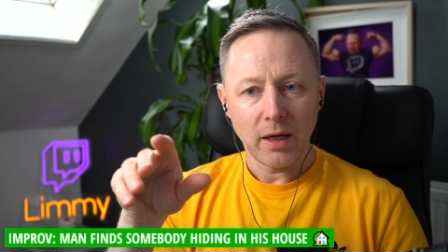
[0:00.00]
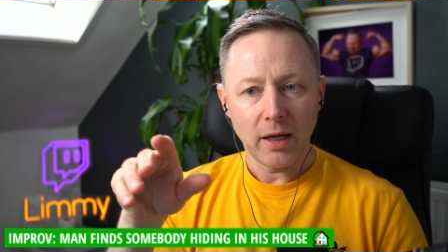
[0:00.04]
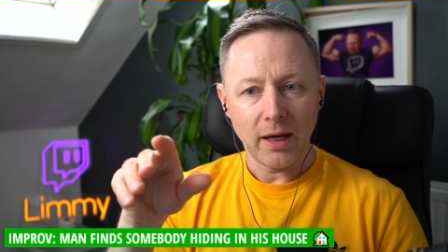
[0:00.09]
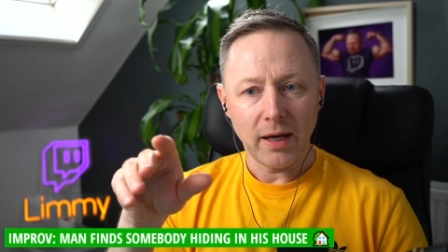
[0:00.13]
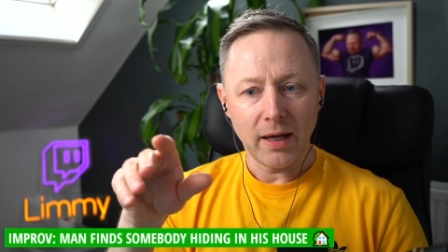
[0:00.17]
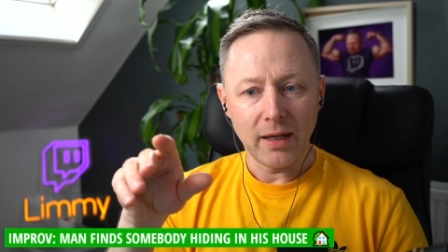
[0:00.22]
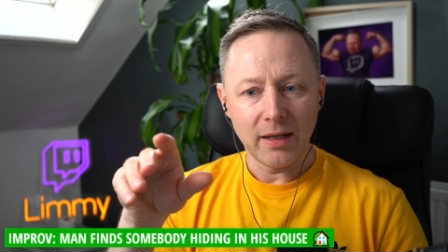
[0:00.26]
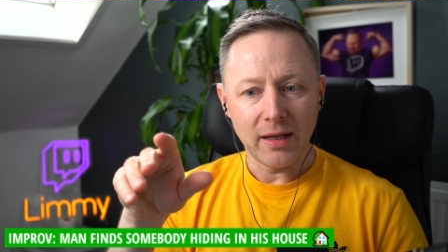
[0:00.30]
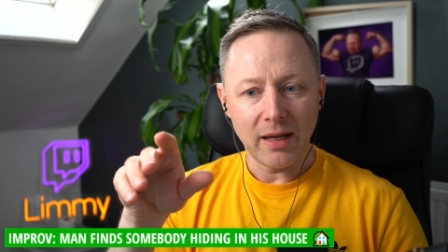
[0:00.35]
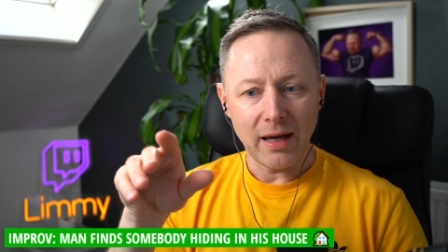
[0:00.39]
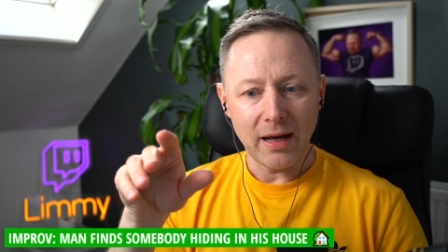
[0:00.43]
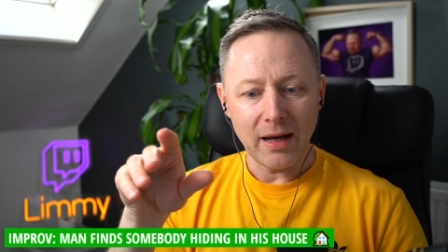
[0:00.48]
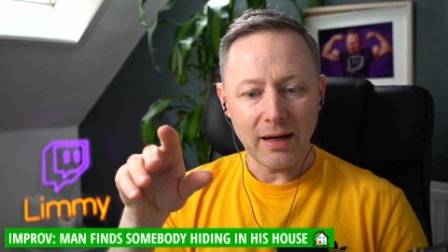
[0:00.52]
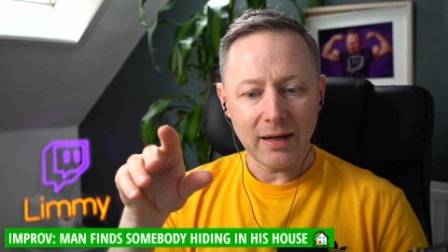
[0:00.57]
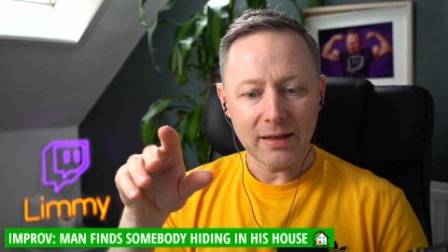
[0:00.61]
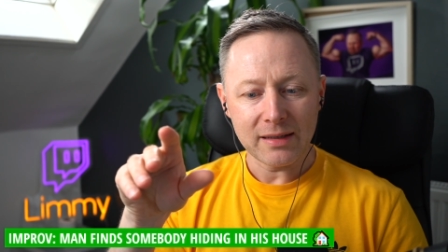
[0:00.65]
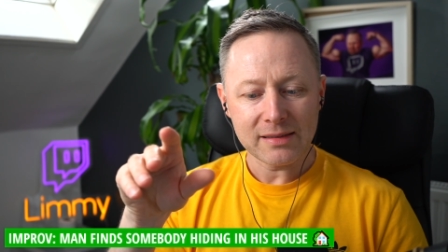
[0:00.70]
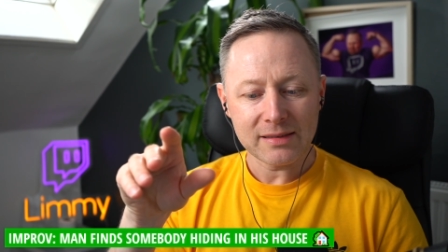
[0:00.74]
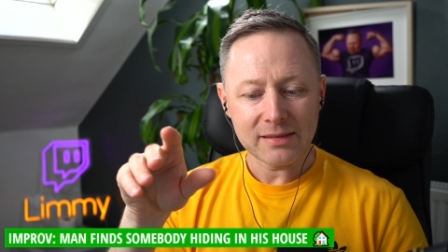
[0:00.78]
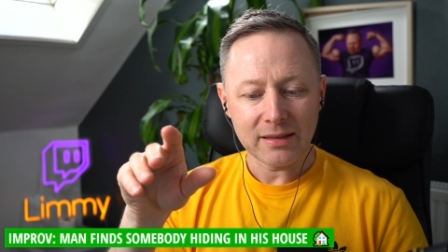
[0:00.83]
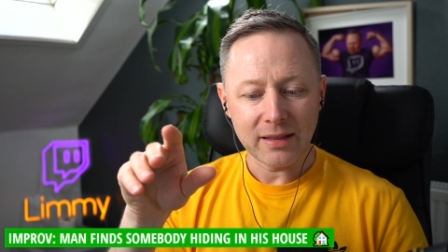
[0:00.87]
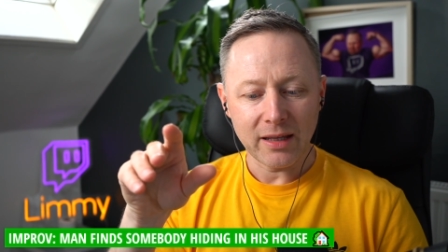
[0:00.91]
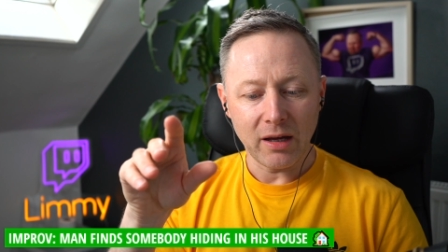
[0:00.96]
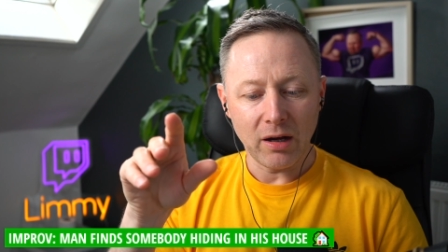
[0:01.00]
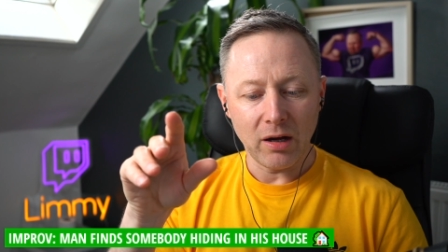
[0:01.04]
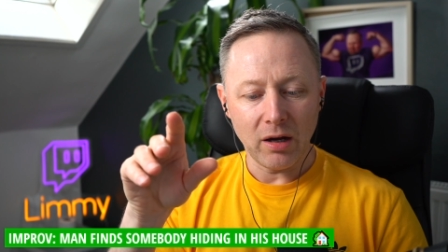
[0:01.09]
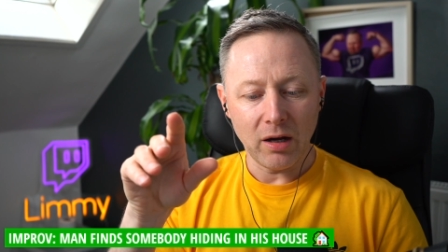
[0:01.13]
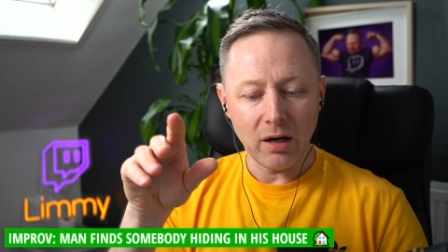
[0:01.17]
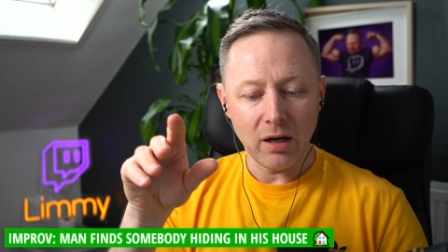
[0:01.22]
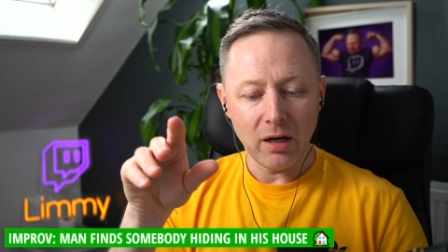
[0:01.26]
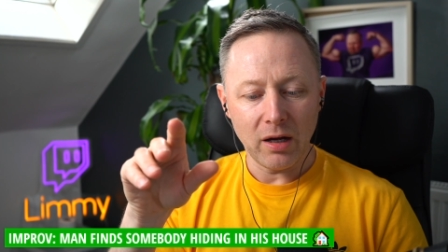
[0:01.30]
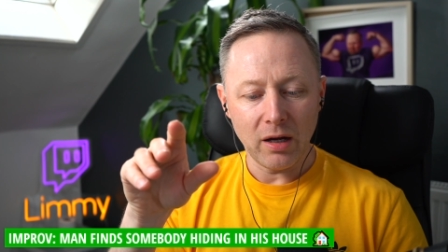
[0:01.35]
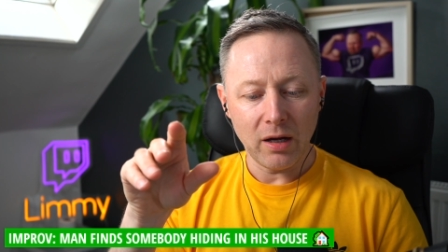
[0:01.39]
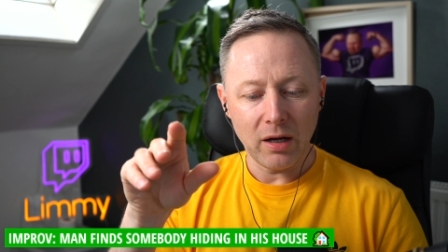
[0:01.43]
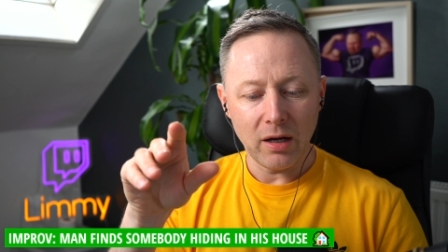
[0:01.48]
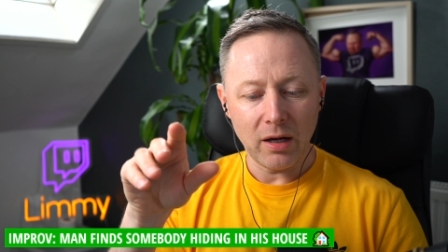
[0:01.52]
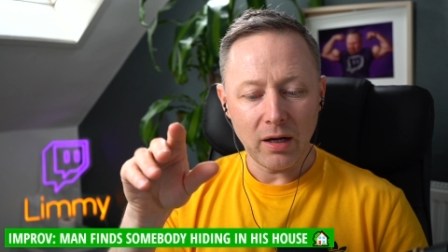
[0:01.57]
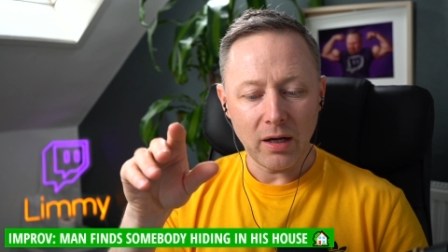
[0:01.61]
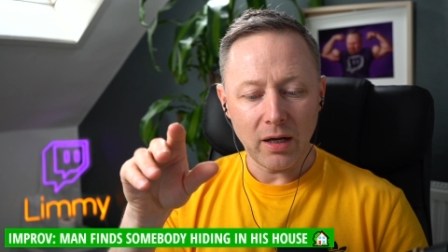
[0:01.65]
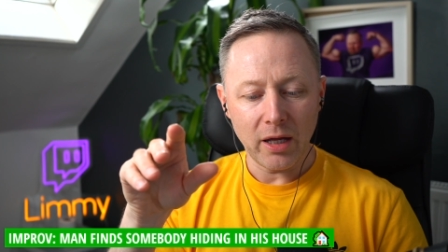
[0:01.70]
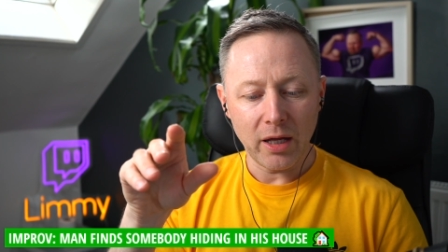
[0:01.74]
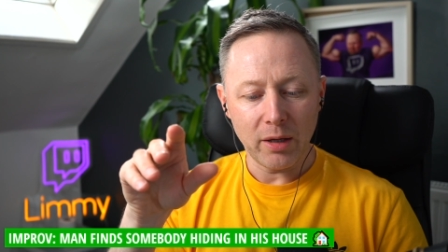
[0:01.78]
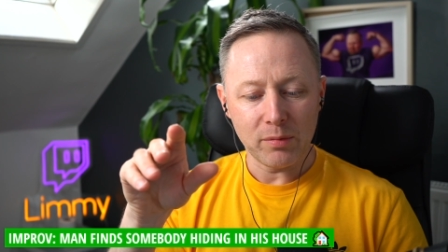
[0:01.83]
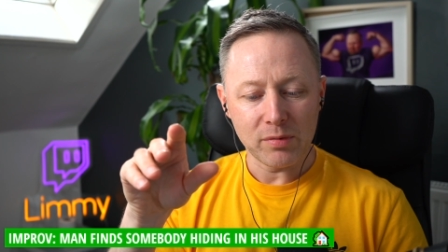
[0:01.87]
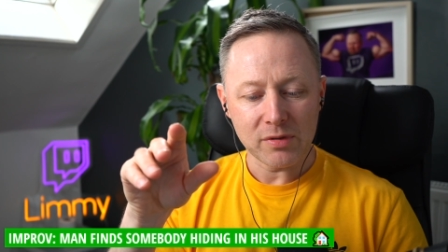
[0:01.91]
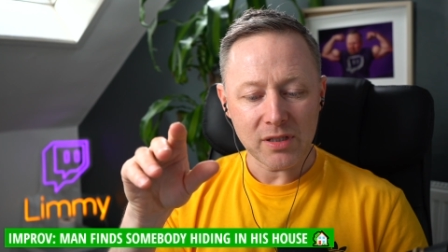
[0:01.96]
And actually,
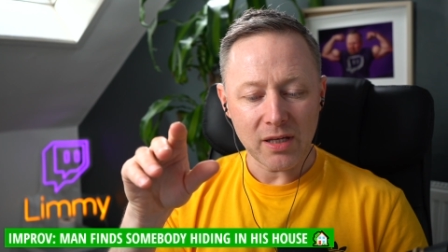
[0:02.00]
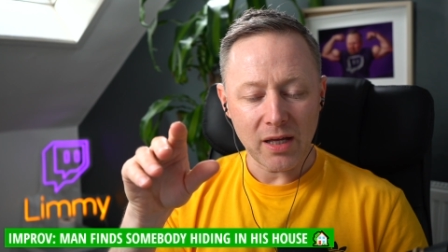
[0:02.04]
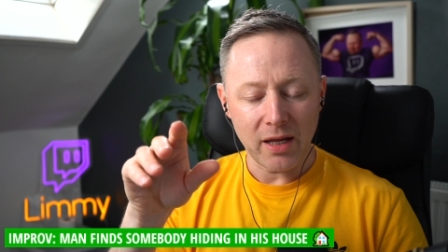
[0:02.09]
it was